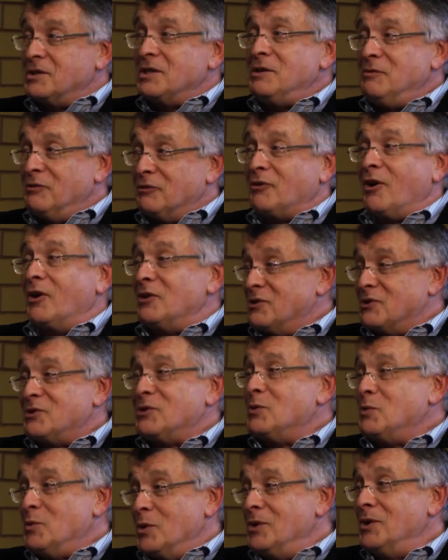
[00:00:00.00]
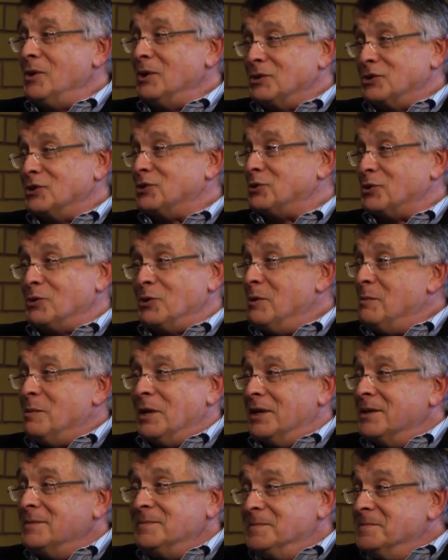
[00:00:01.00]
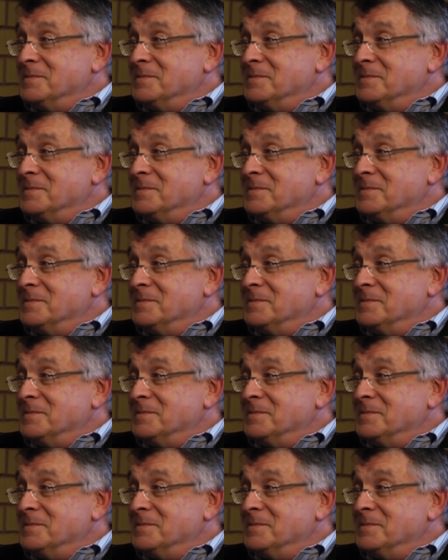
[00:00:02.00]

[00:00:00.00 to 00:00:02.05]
Defrost the world's trauma.